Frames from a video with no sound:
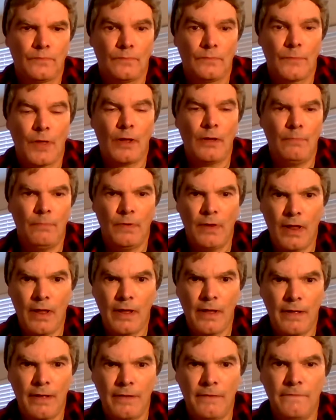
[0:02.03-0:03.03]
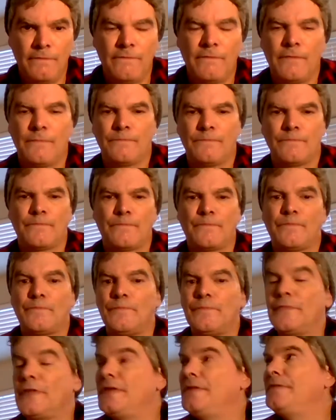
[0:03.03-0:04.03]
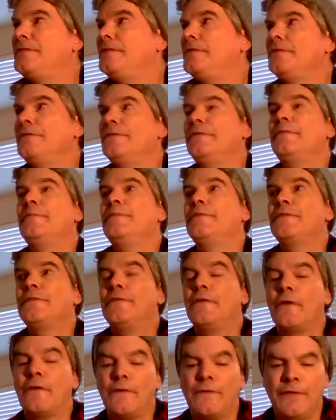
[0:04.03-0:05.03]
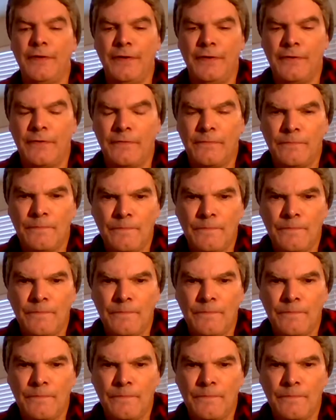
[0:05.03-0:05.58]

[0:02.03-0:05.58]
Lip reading: I'm live. It still seems dark in here.